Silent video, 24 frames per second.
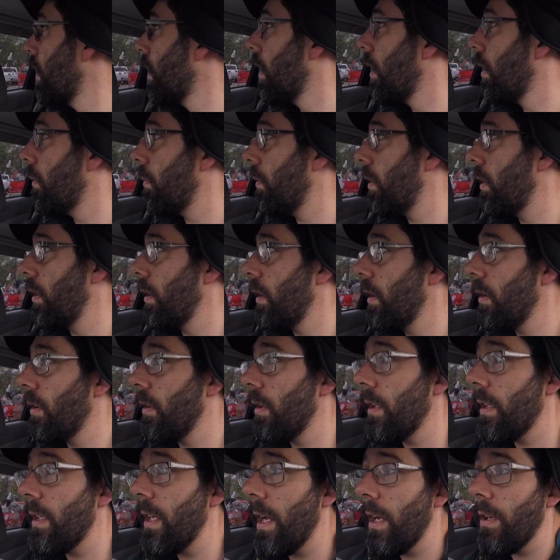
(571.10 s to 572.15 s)
I'm really
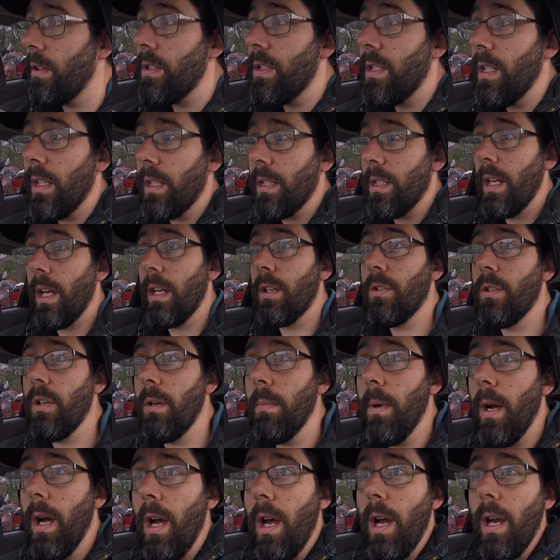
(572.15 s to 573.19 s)
only down 6 extra
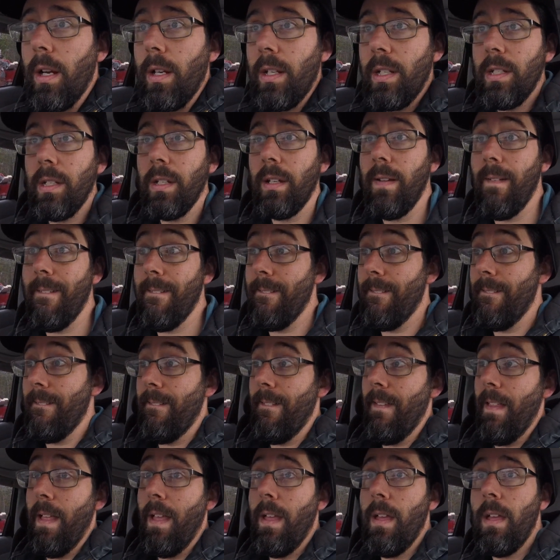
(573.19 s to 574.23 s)
bucks.
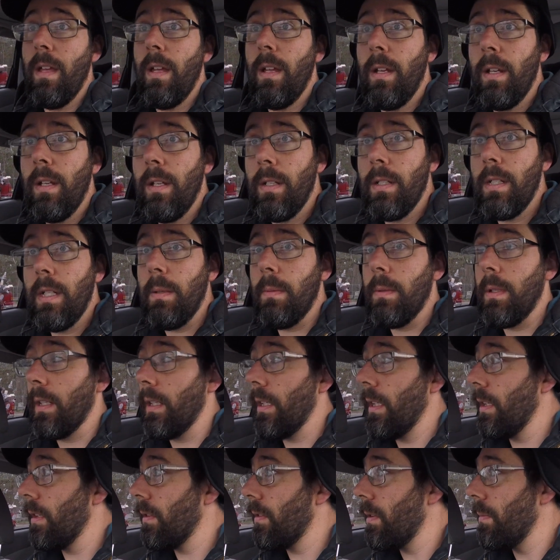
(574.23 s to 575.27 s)
Seems like a
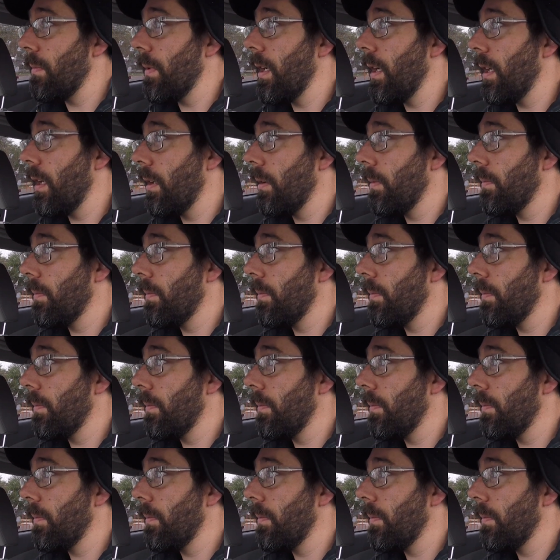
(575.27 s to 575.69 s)
deal to me.